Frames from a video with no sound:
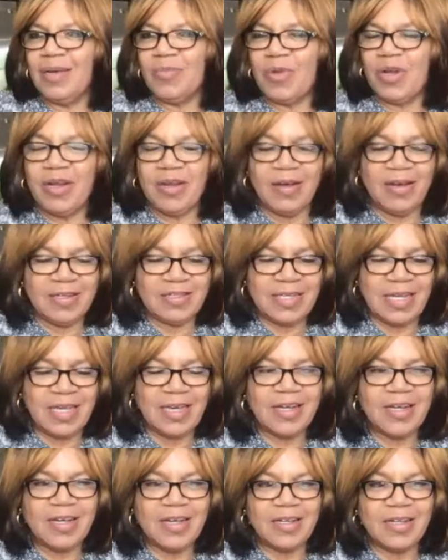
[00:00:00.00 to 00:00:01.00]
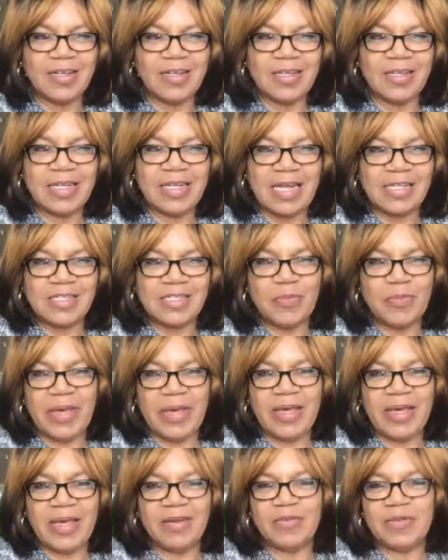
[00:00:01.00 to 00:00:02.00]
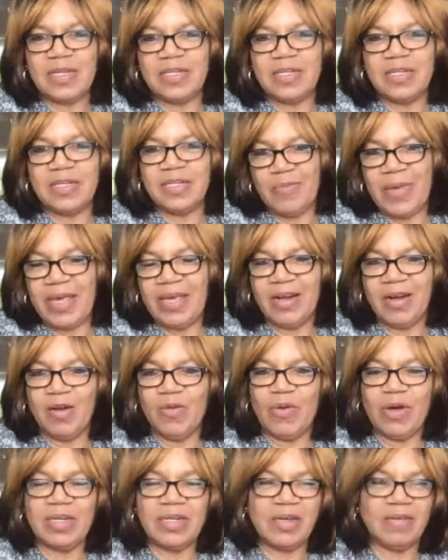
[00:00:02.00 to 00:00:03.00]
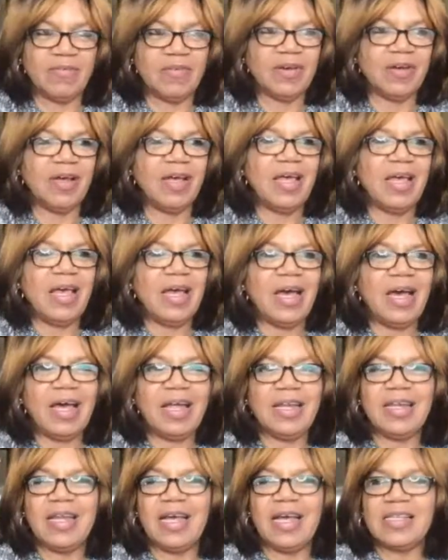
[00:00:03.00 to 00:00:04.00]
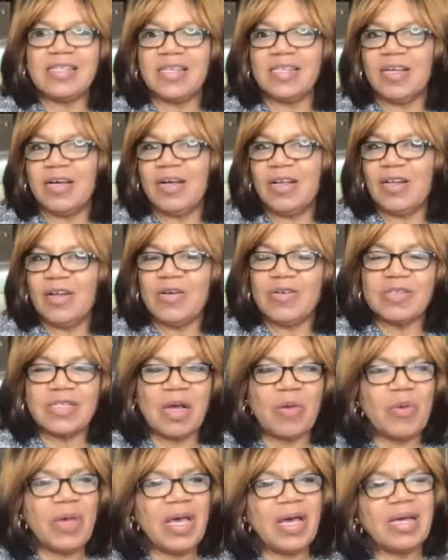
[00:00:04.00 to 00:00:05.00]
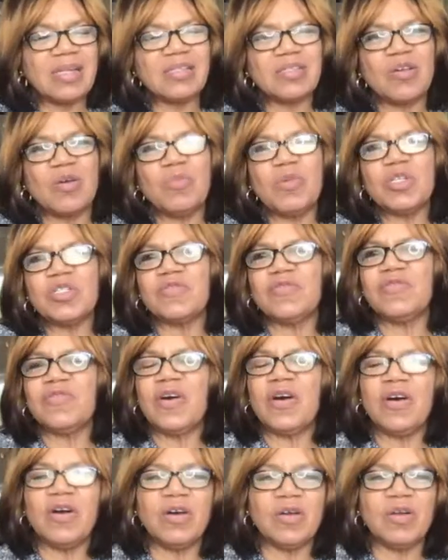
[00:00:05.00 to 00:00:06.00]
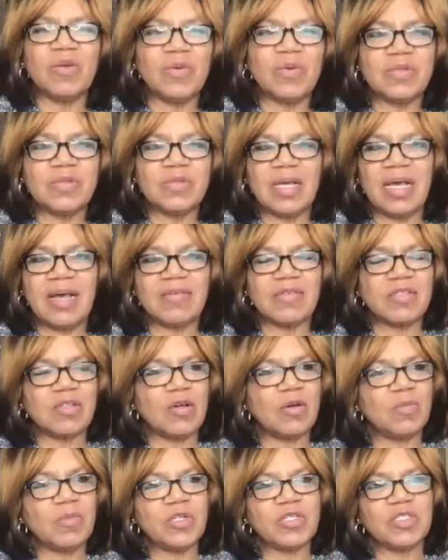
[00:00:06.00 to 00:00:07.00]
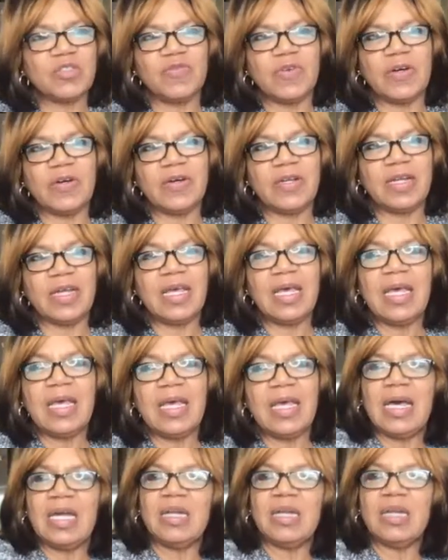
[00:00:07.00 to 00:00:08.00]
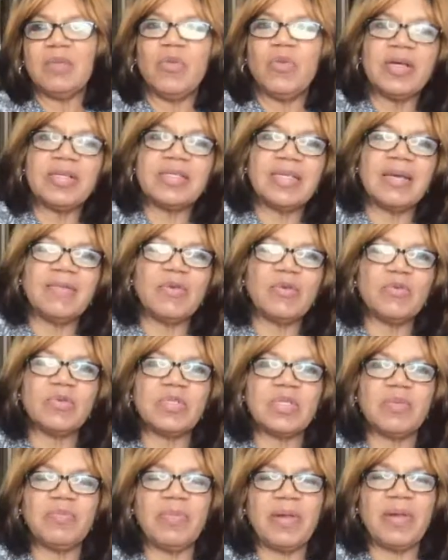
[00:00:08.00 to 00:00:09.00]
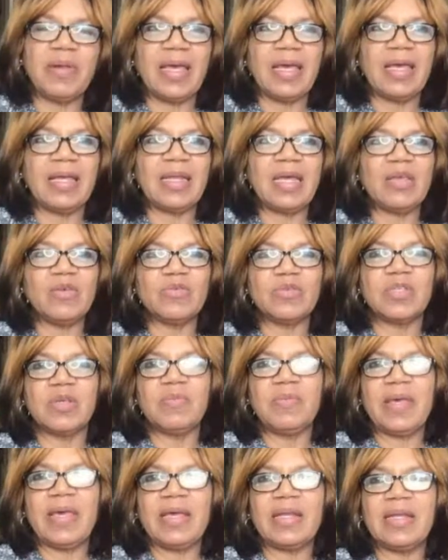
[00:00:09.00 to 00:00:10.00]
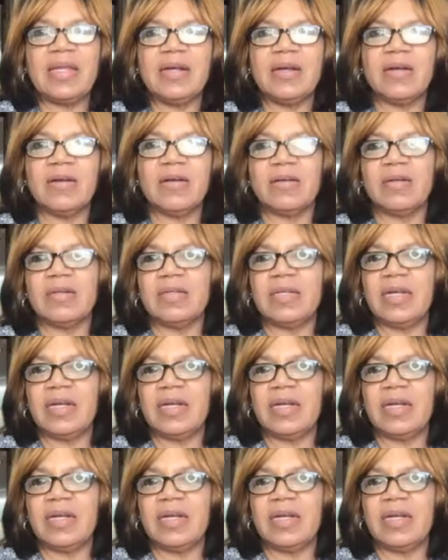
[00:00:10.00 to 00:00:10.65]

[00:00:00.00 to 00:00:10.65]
cloth, and you call that's the bed, the dolly bed or whatever, and that's your dollhouse. And we had so much fun. We used to have so much fun, and the boys that used to play, they used to make their